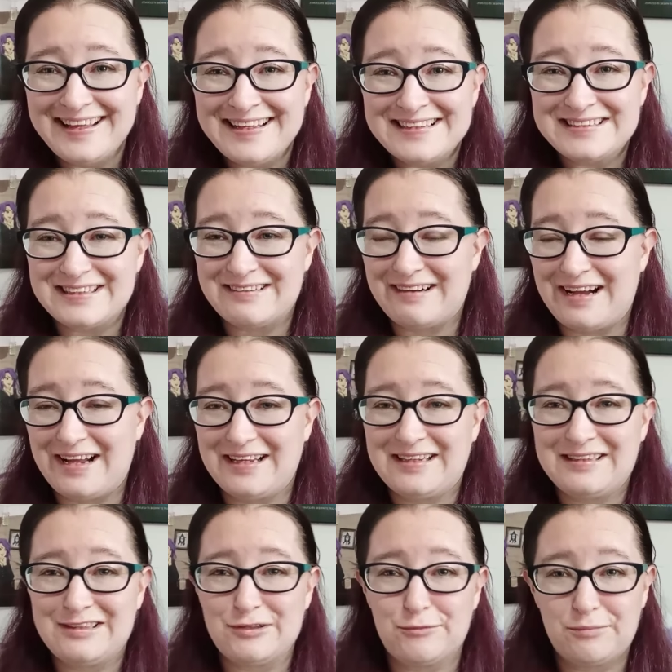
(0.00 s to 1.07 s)
So I
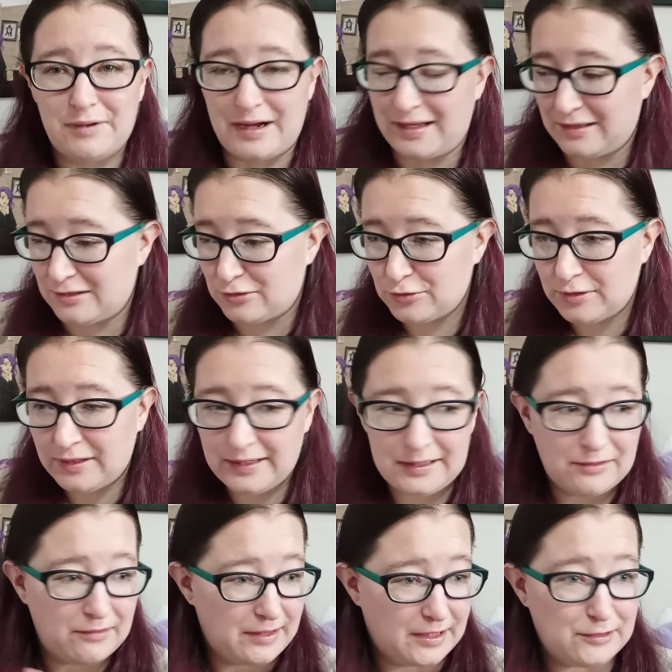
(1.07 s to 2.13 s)
can do uh, the doodling
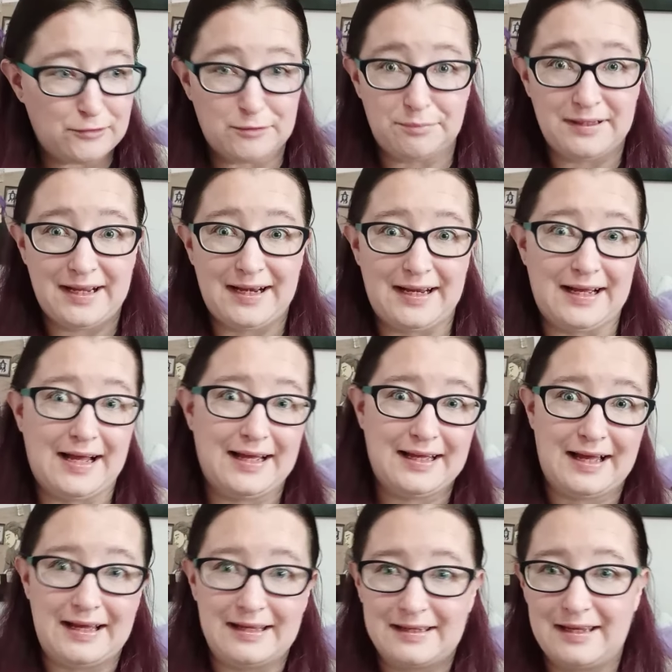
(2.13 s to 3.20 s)
or I can do the planning. I,
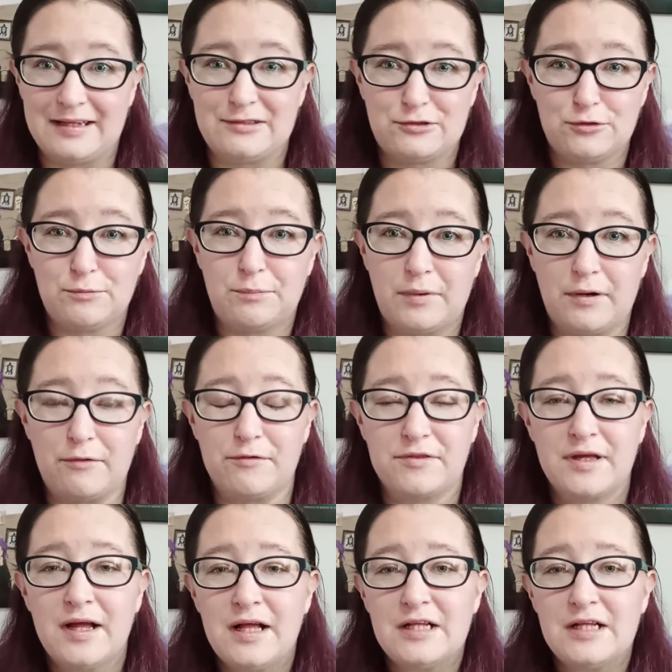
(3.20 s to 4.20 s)
I can't do both.